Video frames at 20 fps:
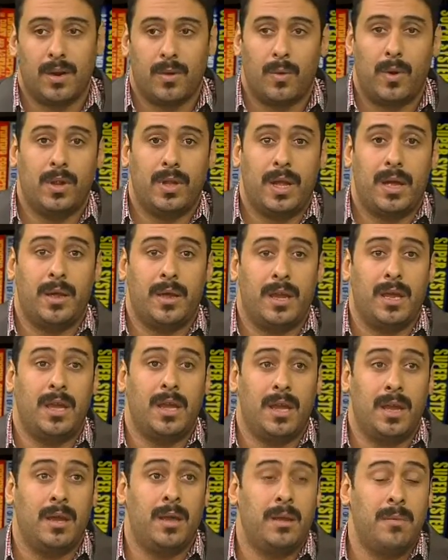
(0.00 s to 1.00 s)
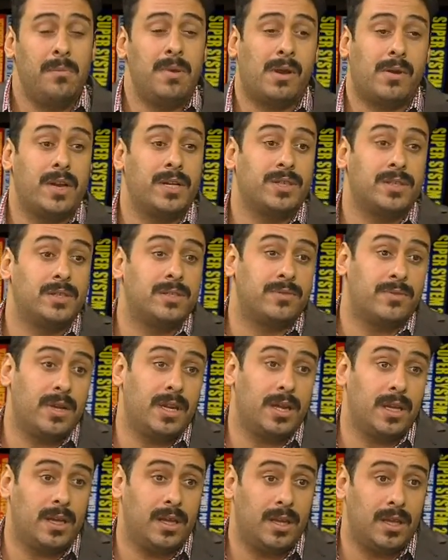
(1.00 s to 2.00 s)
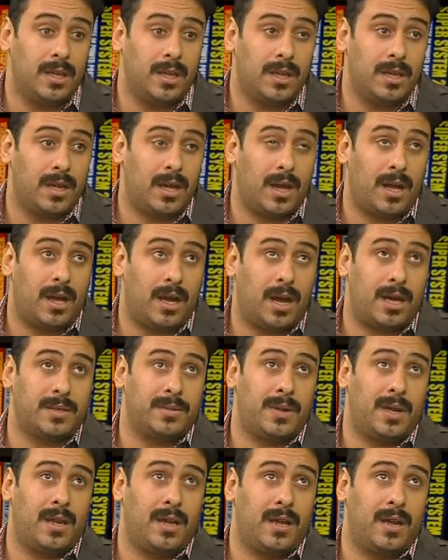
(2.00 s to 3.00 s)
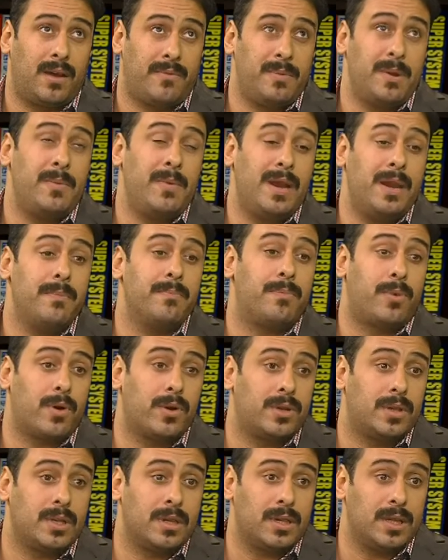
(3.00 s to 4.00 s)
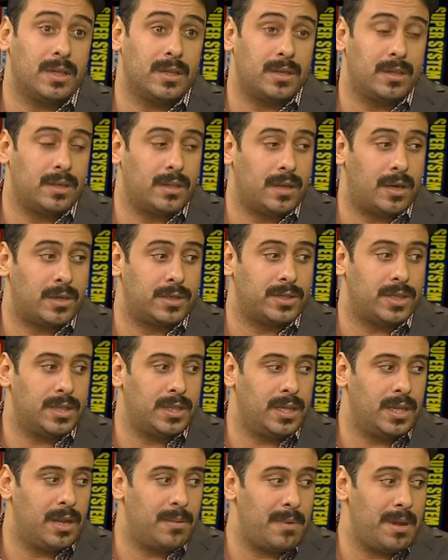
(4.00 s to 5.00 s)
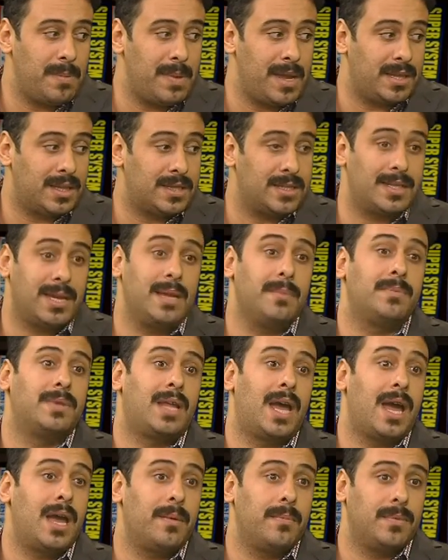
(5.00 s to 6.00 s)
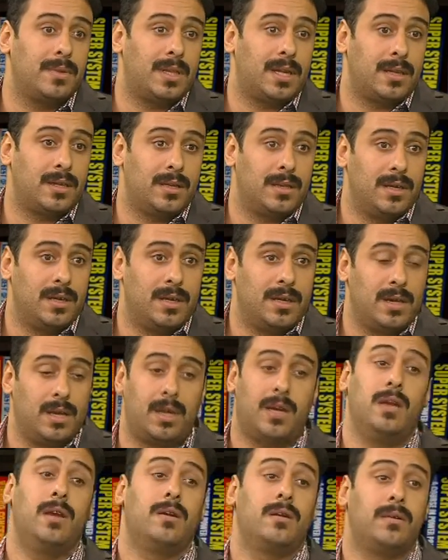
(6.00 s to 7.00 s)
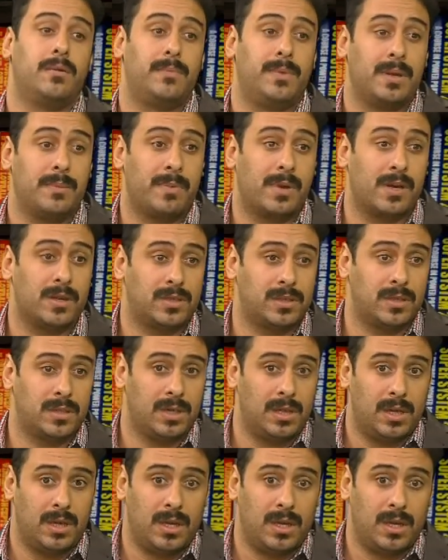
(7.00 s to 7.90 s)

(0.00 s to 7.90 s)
Well, immigration is really have been really important in Argentina, maybe at the same time that here, because